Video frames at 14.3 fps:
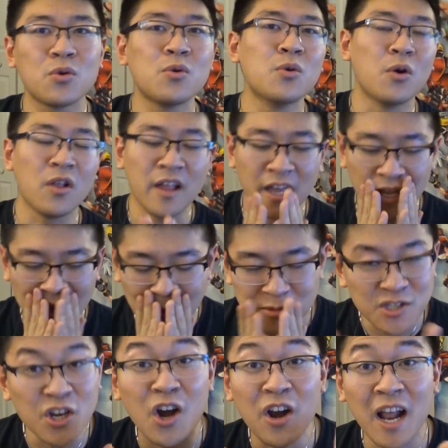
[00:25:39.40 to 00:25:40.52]
cool. Like, I'm
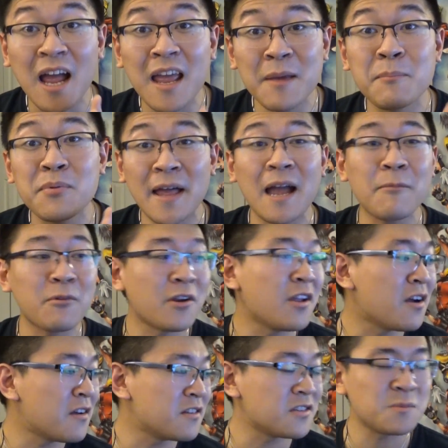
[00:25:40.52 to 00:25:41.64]
sorry, I am blabbering
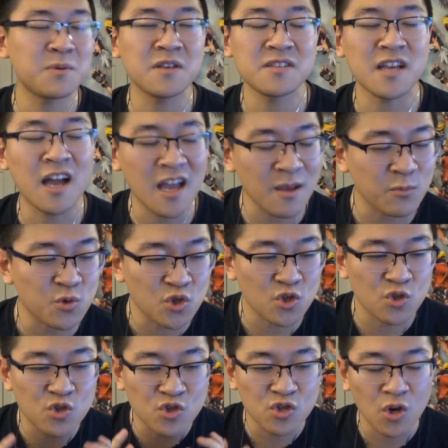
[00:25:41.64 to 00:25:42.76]
on just because I am
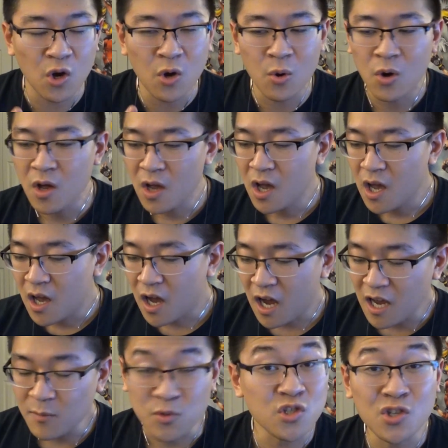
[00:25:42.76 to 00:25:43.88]
so
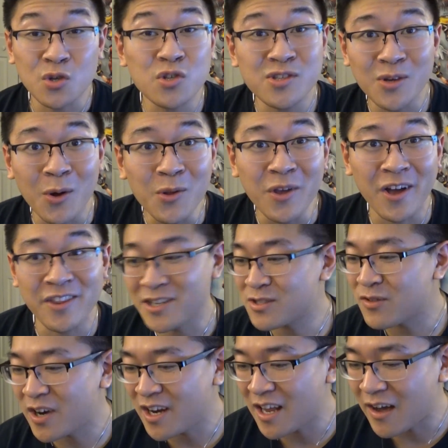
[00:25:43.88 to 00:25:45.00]
sold on
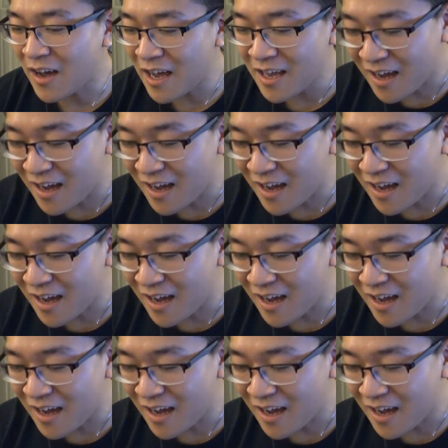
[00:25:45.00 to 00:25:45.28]
this right now.